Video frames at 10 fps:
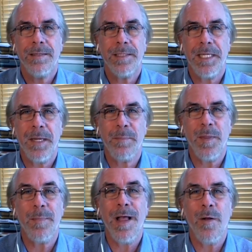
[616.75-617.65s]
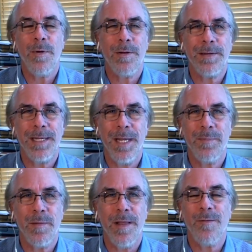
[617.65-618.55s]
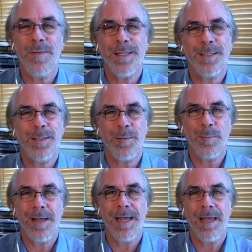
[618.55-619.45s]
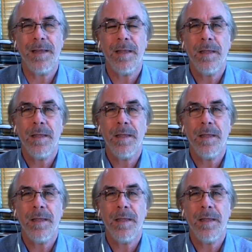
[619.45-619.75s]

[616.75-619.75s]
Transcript: to keep the malware, to keep the malfeasance away.